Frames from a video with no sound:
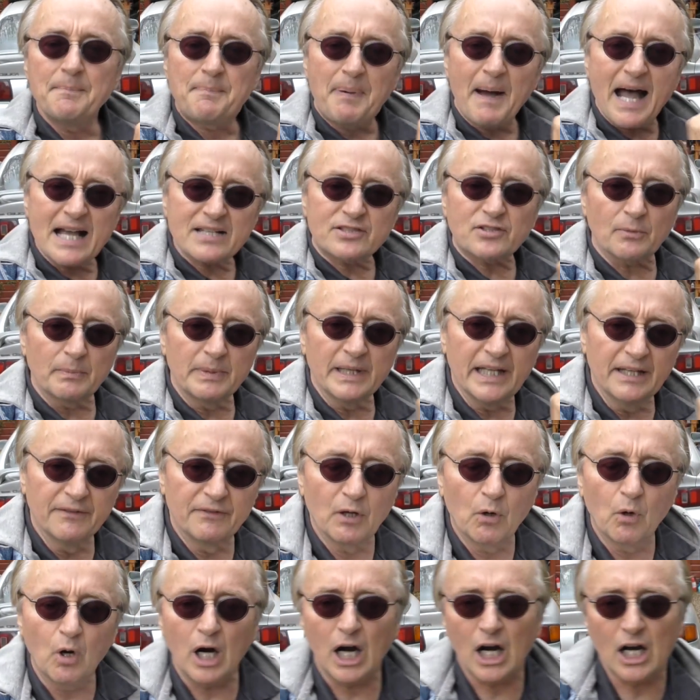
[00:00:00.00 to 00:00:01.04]
And possibly
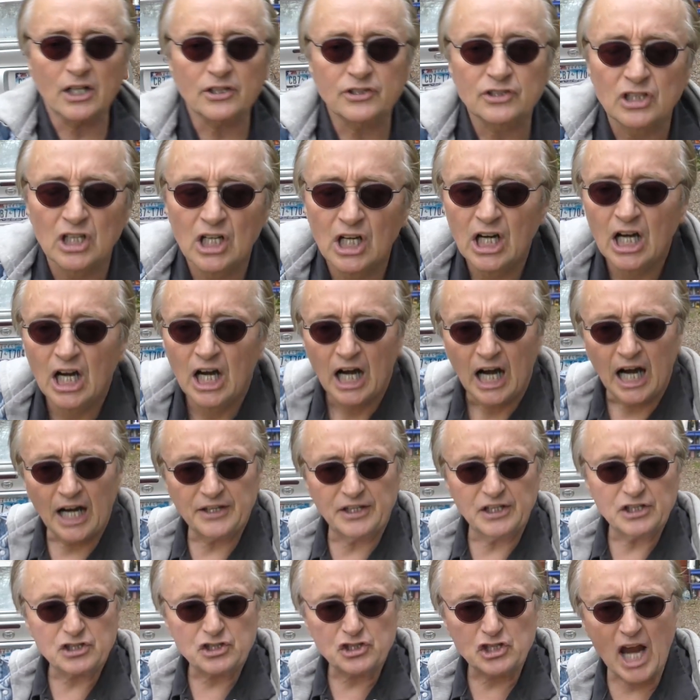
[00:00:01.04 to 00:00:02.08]
even worse, are
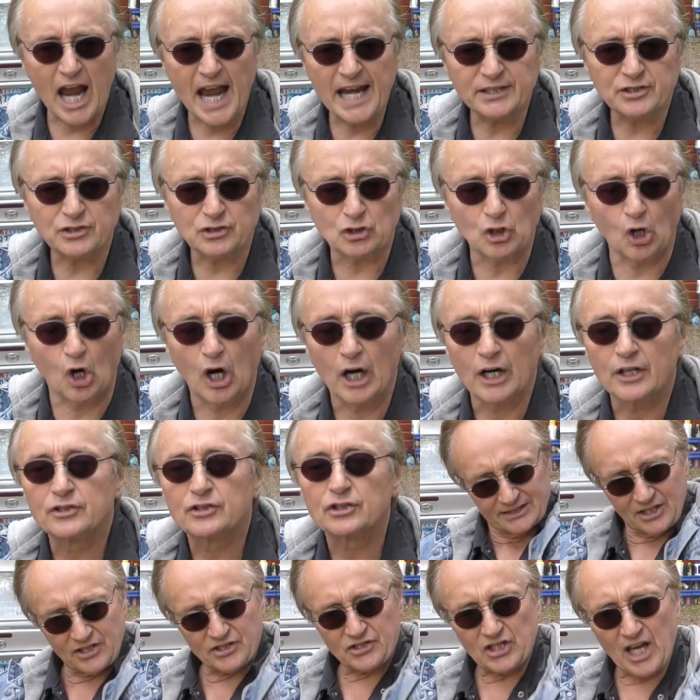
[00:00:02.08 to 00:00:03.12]
these chain stores.
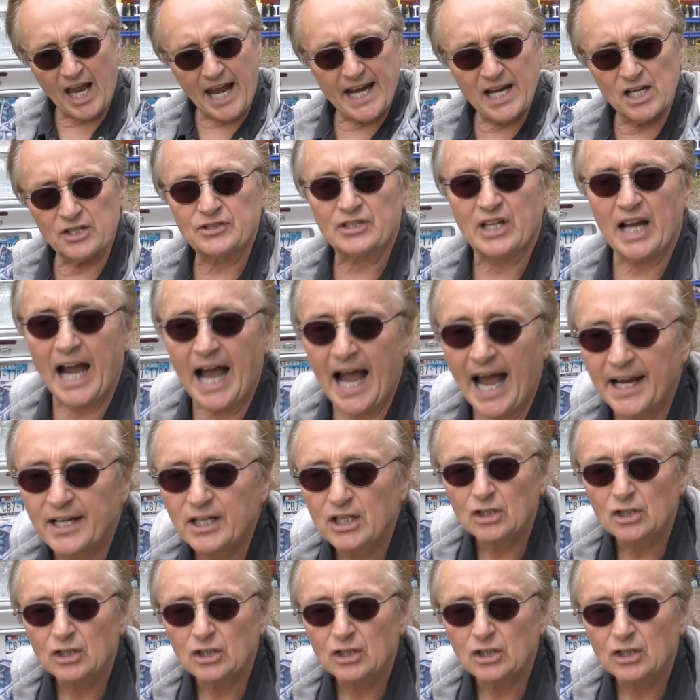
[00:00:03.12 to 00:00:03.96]
The sales guy